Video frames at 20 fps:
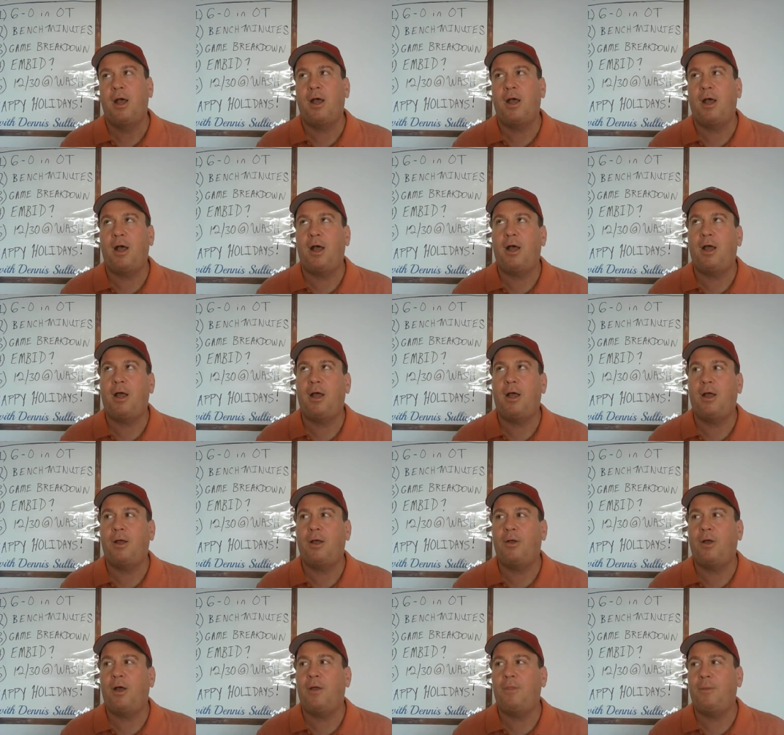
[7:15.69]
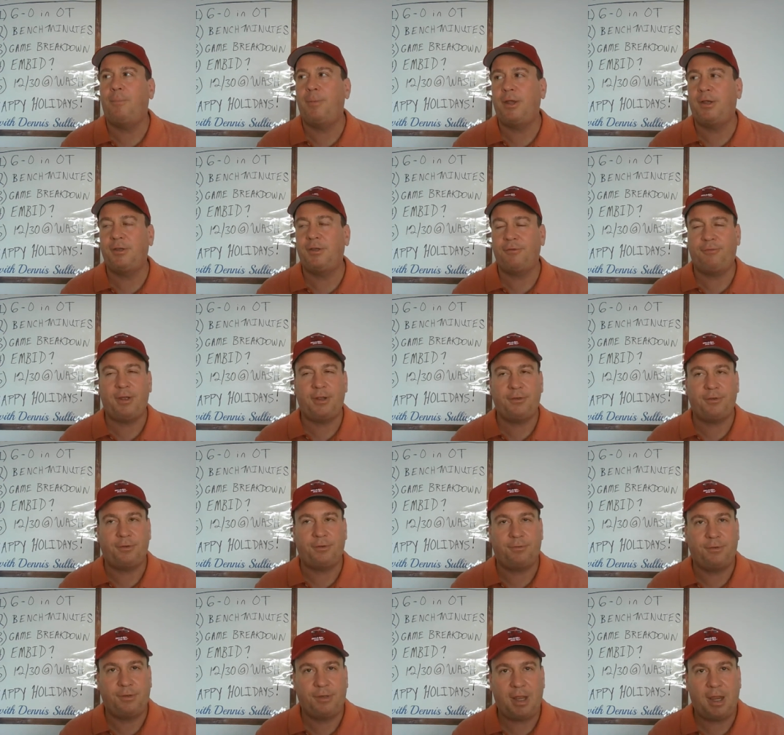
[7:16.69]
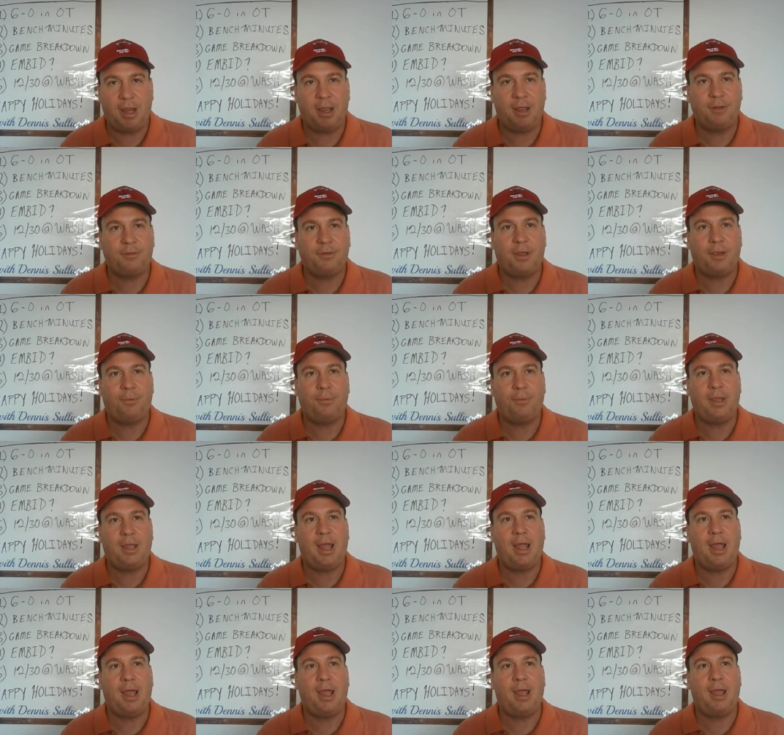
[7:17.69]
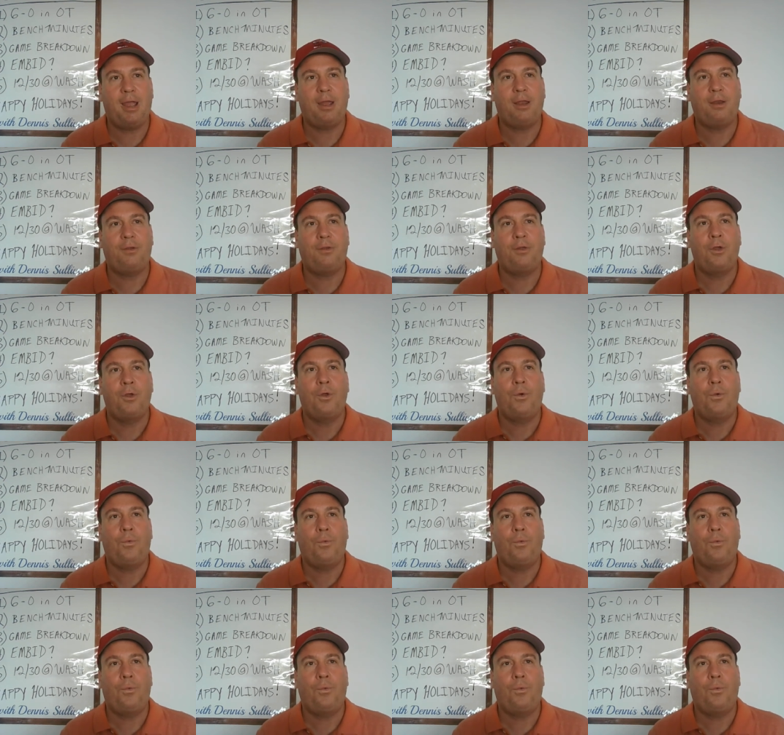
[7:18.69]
on the big defensive stands that we had